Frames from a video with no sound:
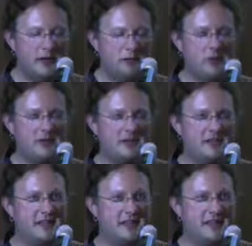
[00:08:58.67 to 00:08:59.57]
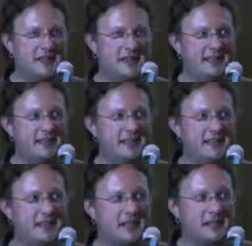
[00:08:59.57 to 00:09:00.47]
one of the TLIDs
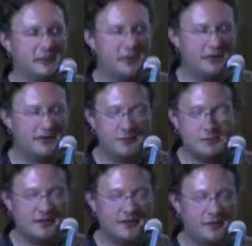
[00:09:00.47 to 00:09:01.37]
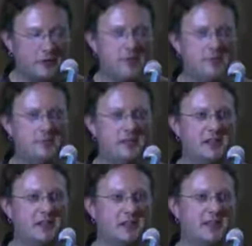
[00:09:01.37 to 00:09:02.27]
that that composed it was never in the
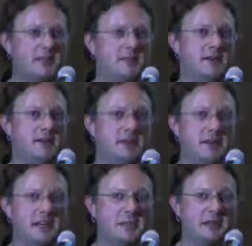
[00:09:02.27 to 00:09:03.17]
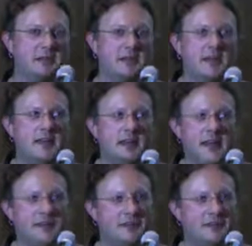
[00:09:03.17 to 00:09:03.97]
in the OSM history to begin with. I don't